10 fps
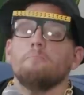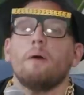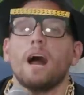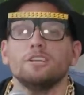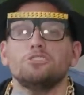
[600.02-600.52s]

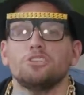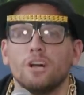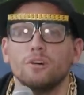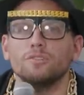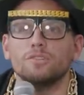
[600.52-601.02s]
My
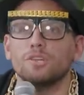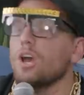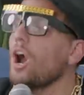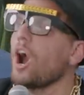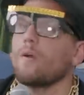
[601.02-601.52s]
shows
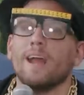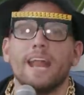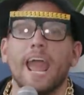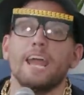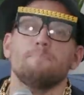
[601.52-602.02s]
are
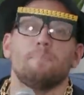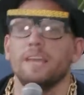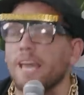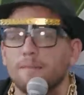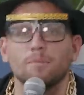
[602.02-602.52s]
at 8
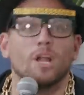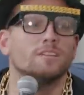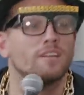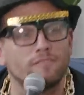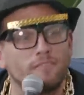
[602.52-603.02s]
p.m.
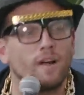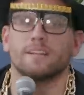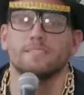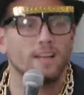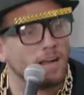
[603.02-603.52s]
London
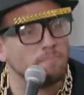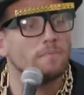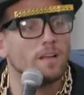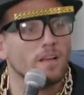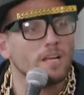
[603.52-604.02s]
fucking time.
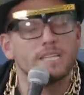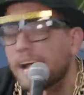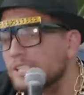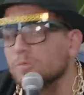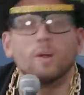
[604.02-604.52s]
Wow.
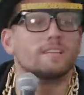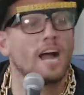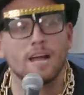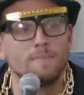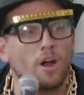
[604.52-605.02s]
That's what
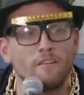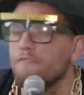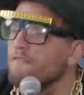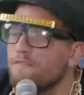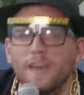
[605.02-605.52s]
time they Figure are.